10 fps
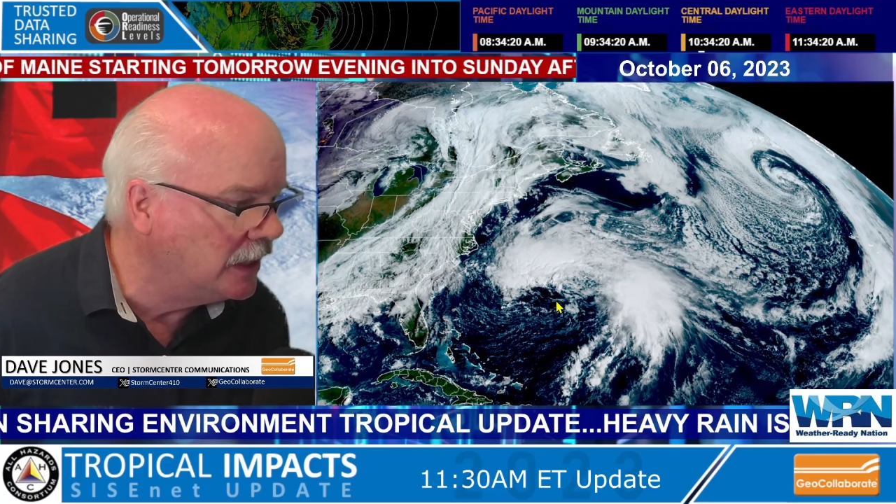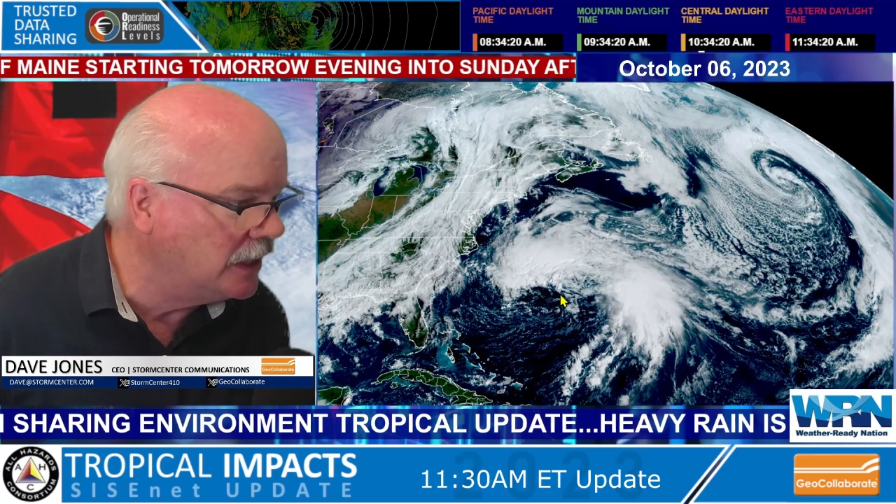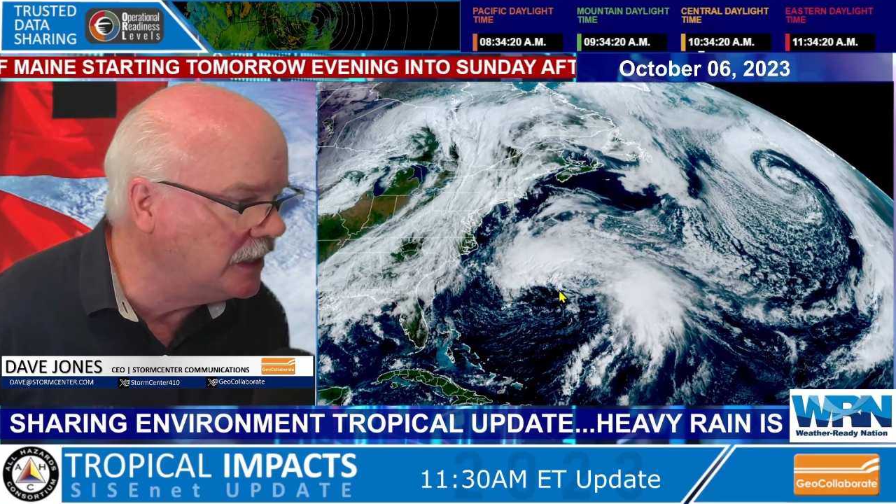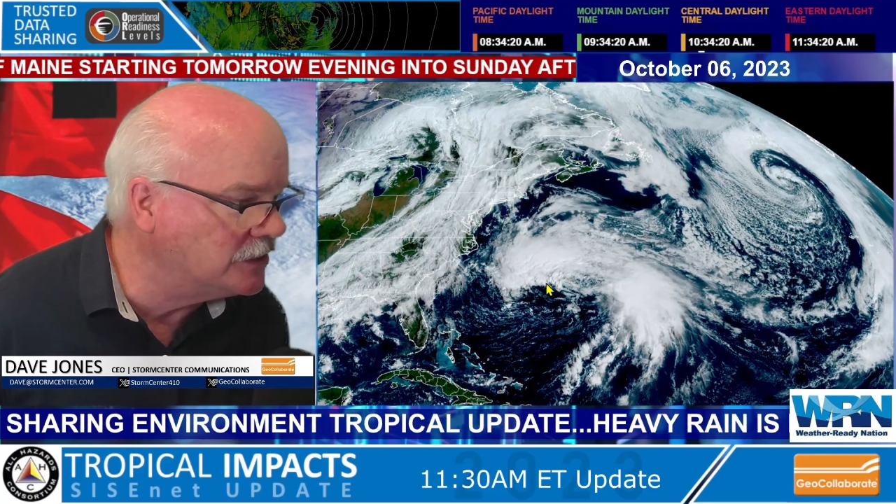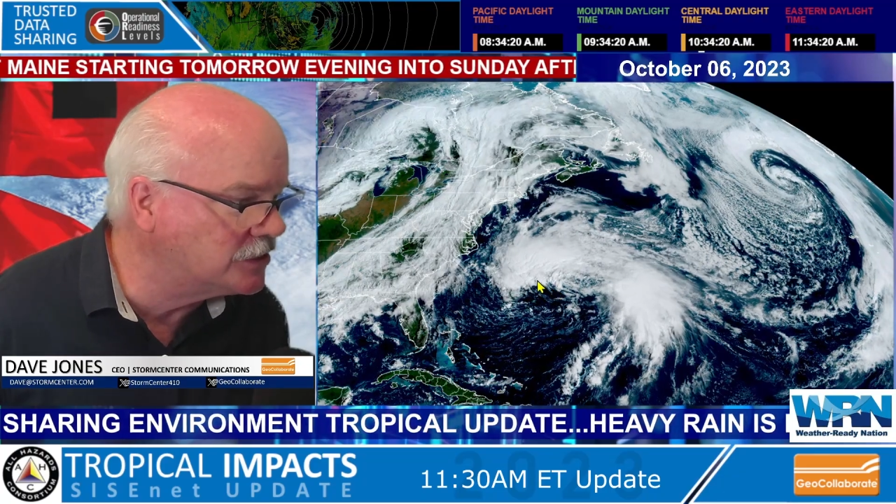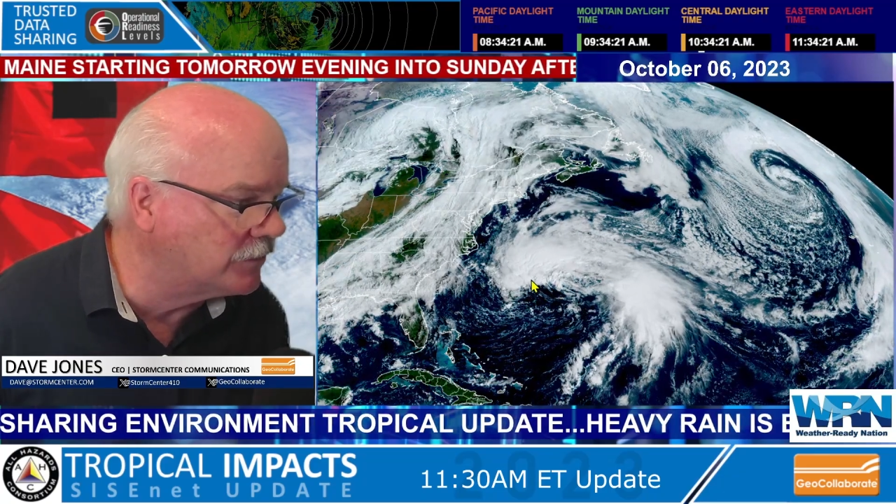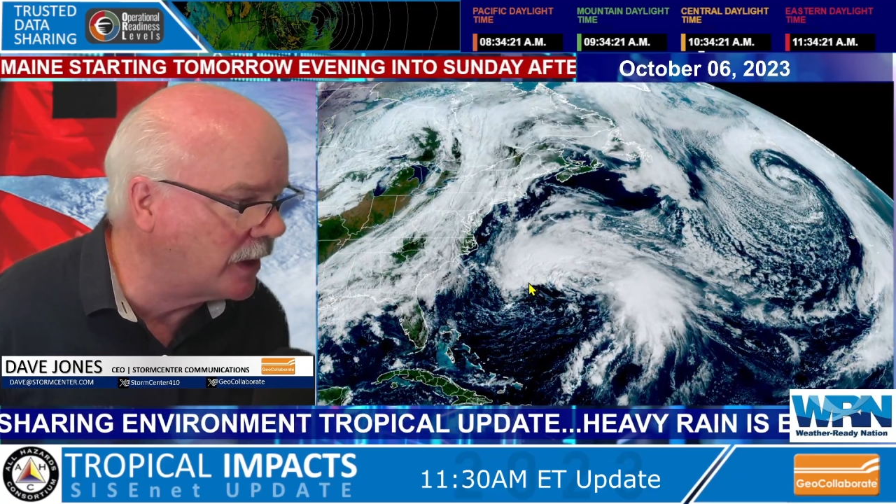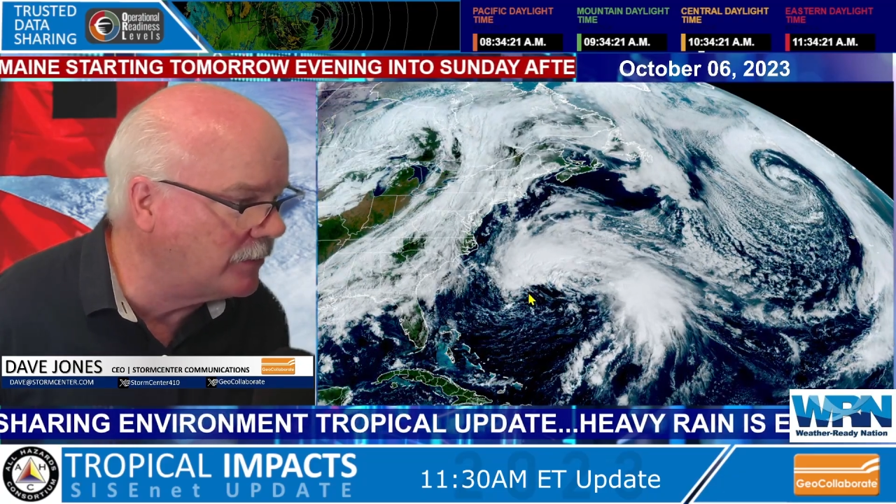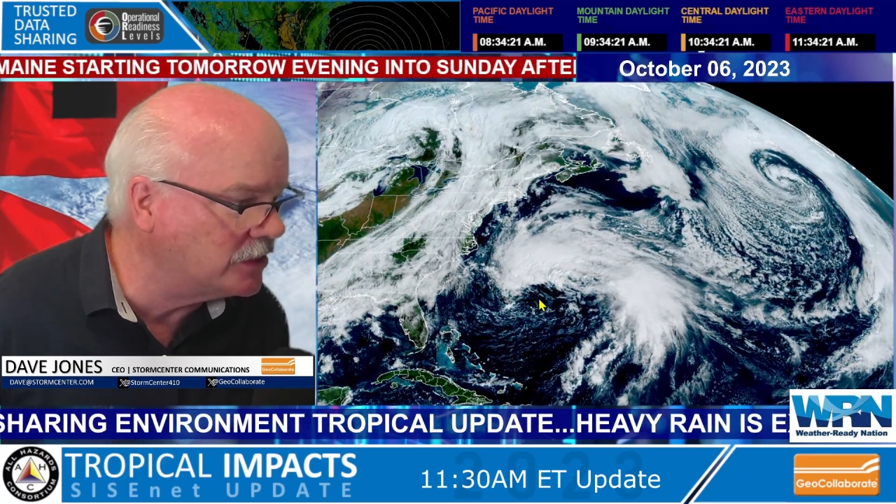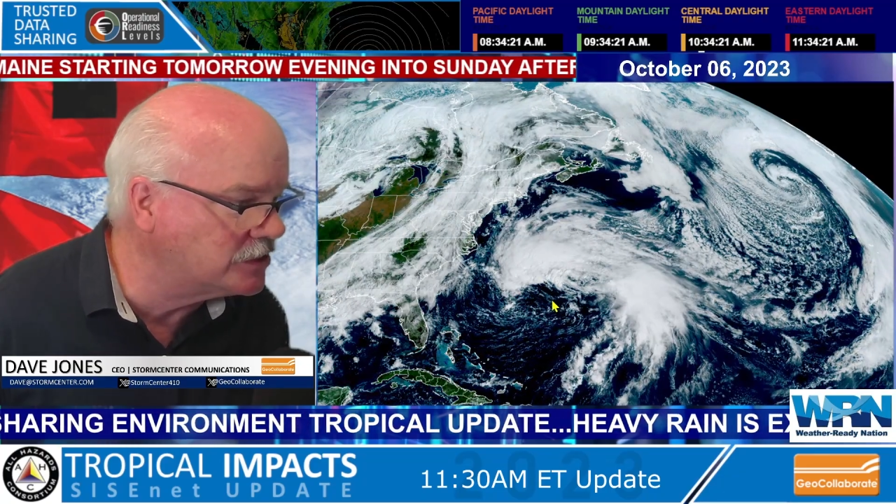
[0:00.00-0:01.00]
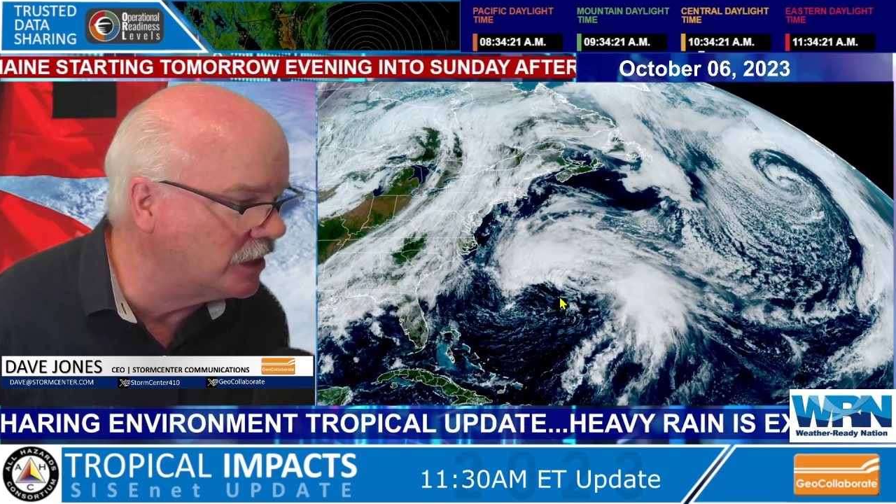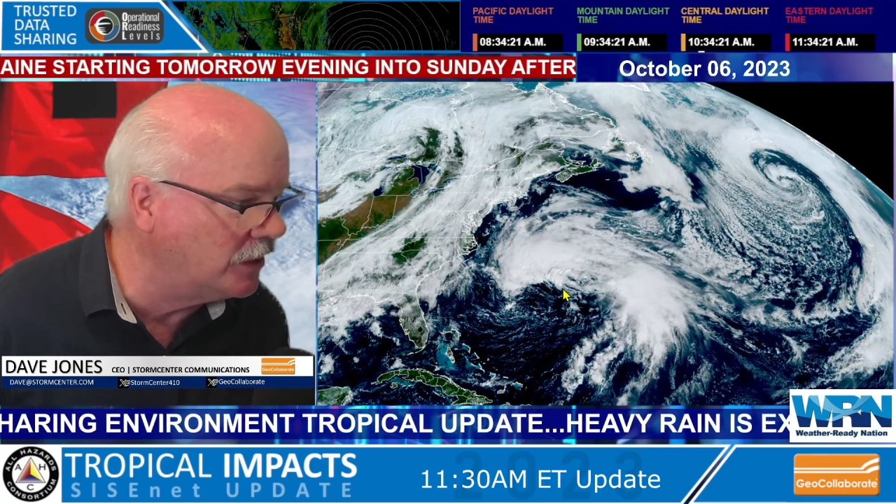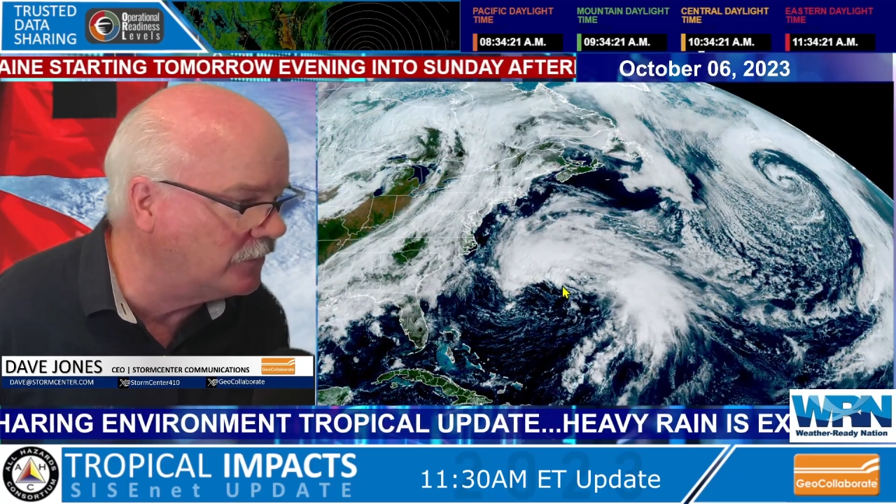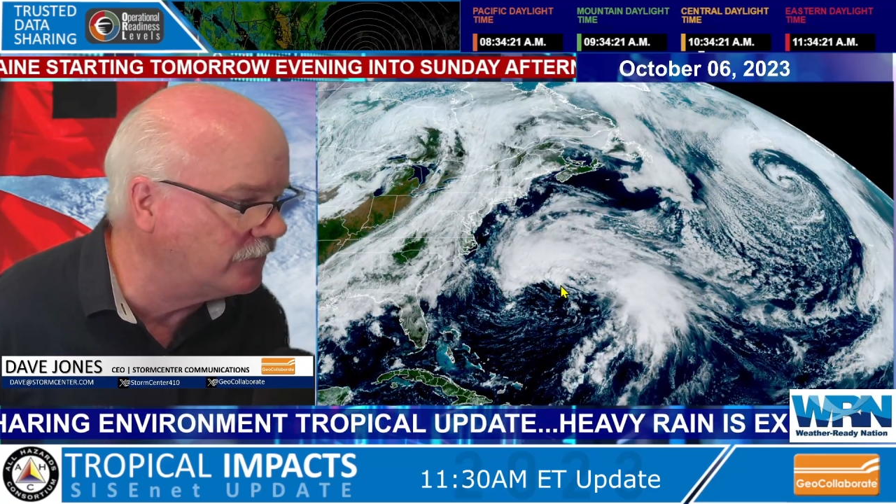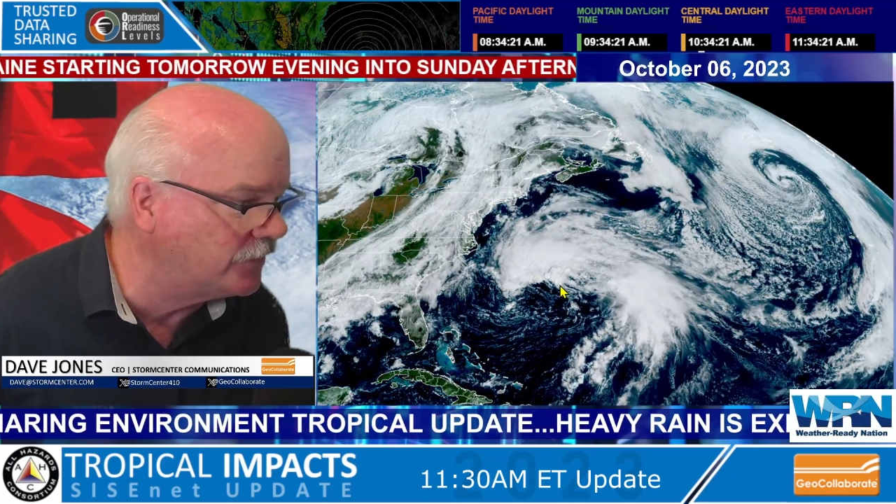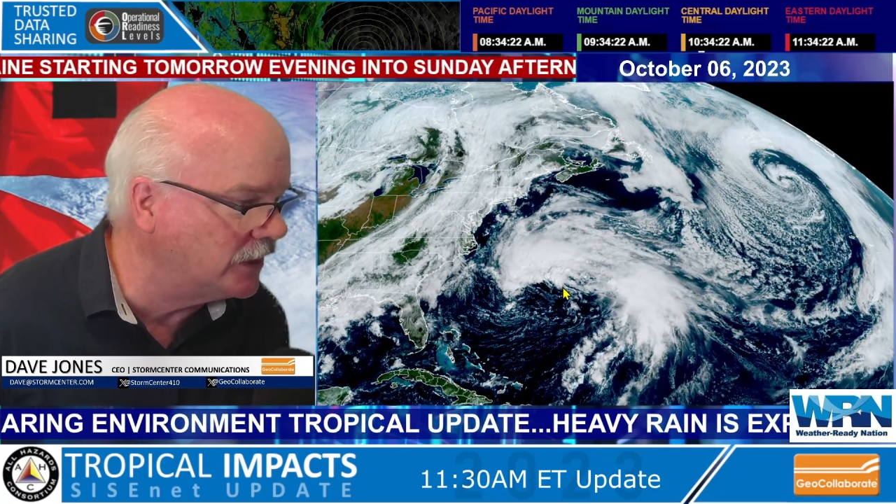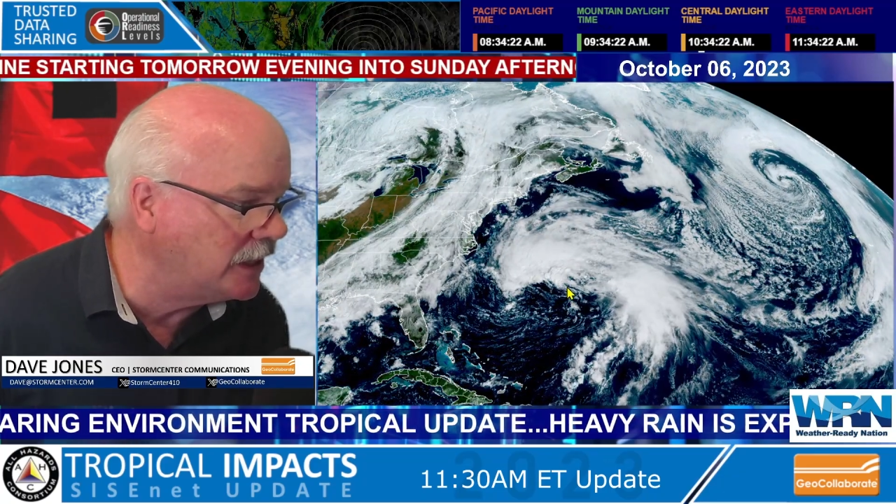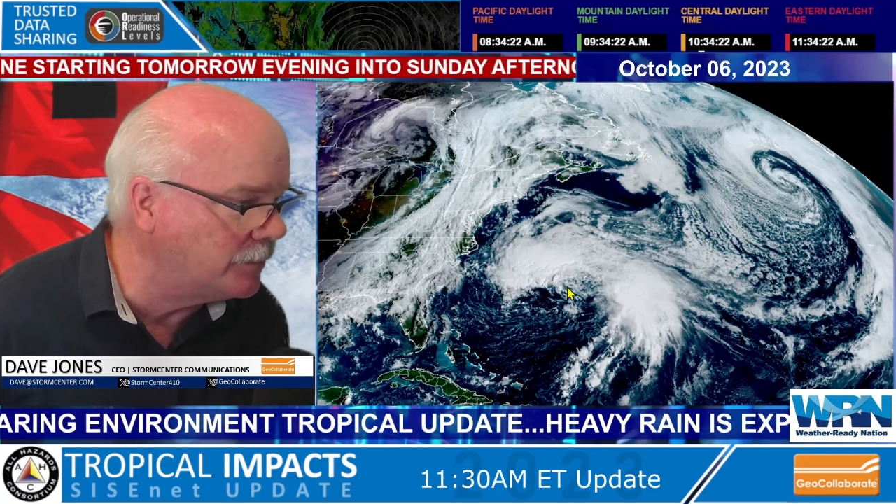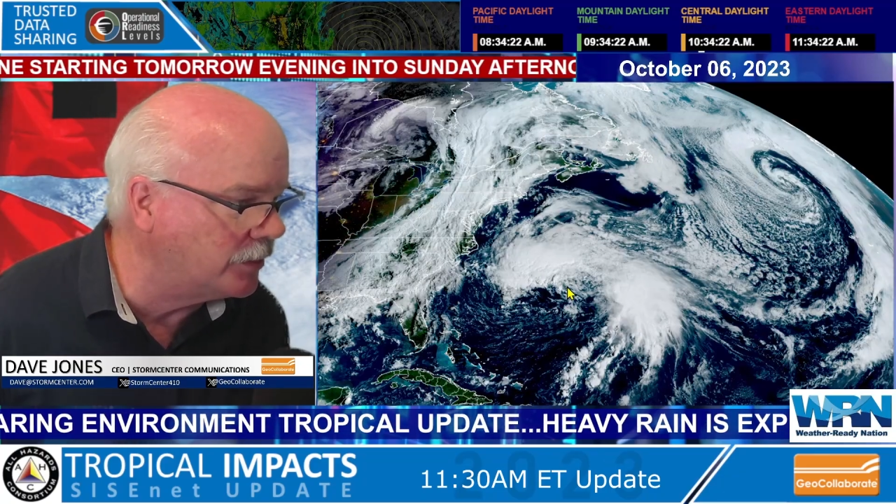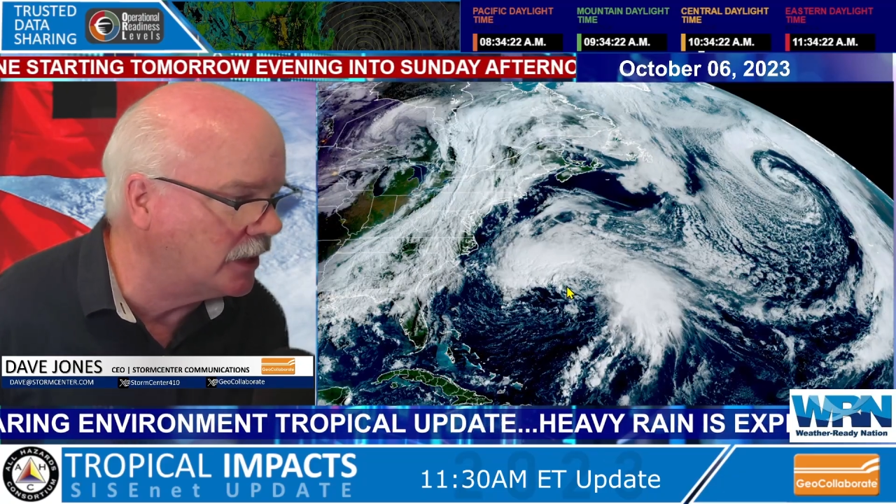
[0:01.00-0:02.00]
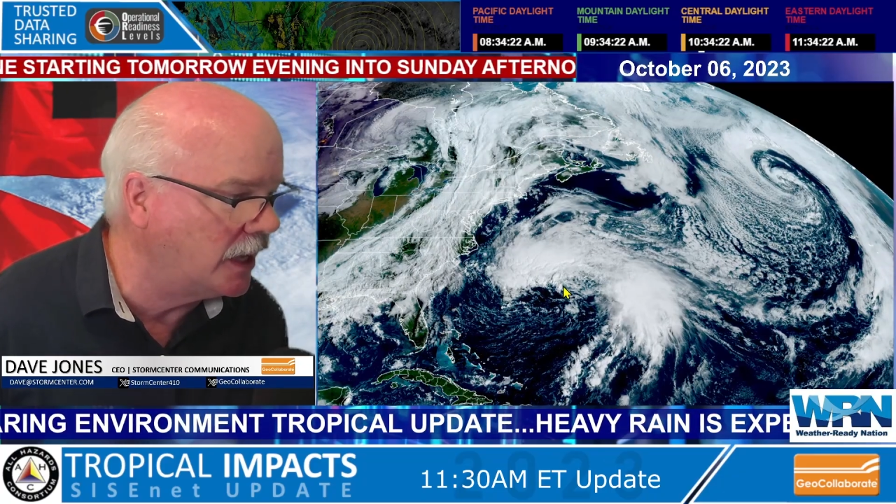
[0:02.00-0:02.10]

is the remnants of Philippe.